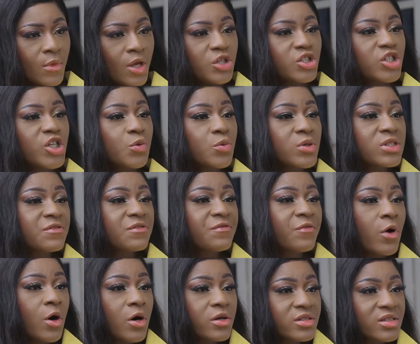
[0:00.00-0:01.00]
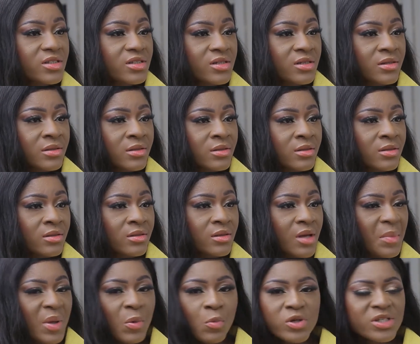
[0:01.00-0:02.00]
She was forced. I
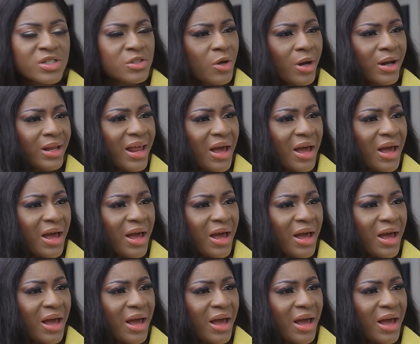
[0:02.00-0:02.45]
mean, was it not